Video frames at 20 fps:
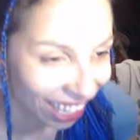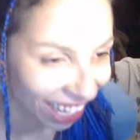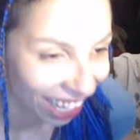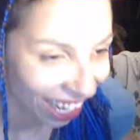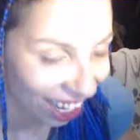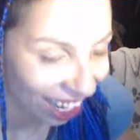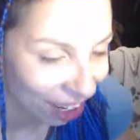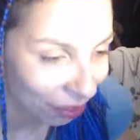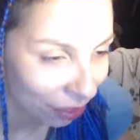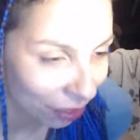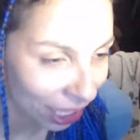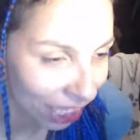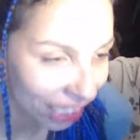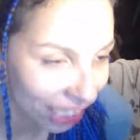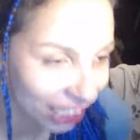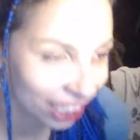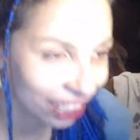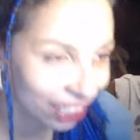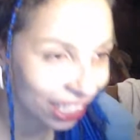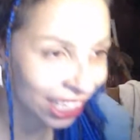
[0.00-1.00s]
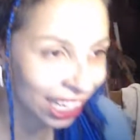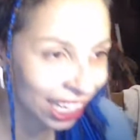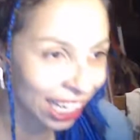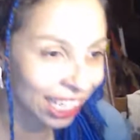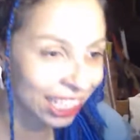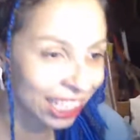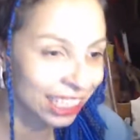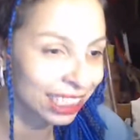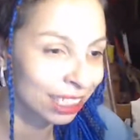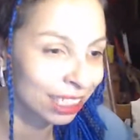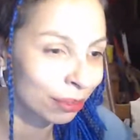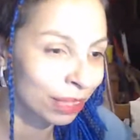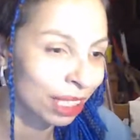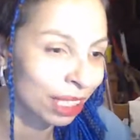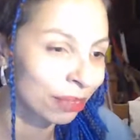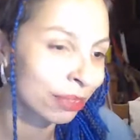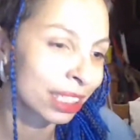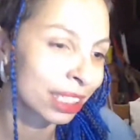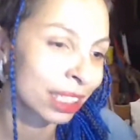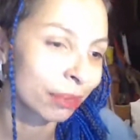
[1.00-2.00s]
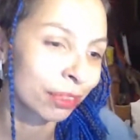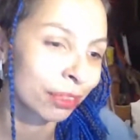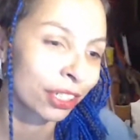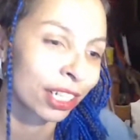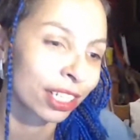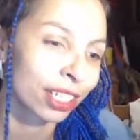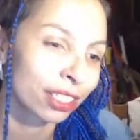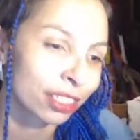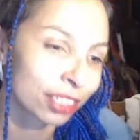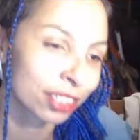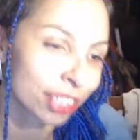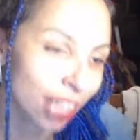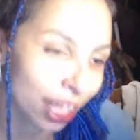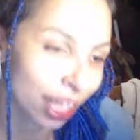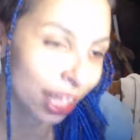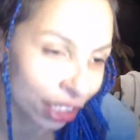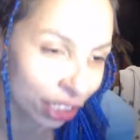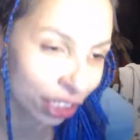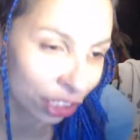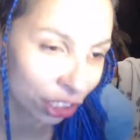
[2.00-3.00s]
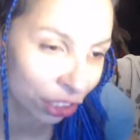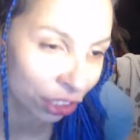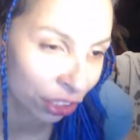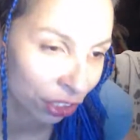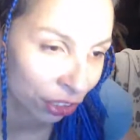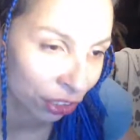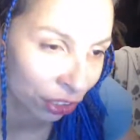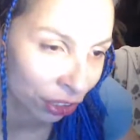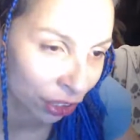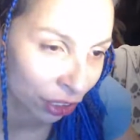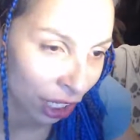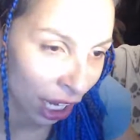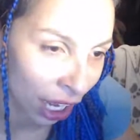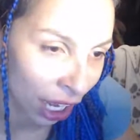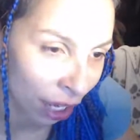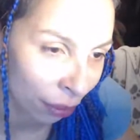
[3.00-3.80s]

So NI can sometimes seem critical to others due to